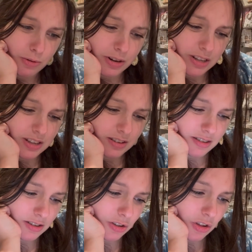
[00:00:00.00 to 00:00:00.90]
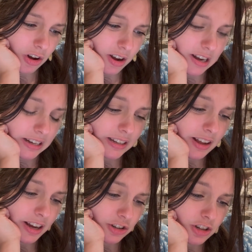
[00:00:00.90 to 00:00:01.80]
and it's its little long
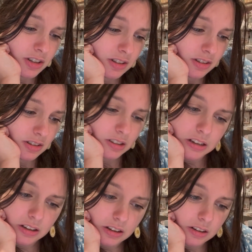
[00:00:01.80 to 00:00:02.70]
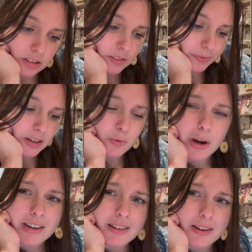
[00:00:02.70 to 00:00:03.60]
eyelashes. Why
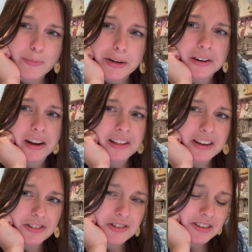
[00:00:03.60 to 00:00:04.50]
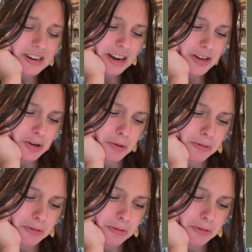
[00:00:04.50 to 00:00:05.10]
does it have better eyelashes than I do?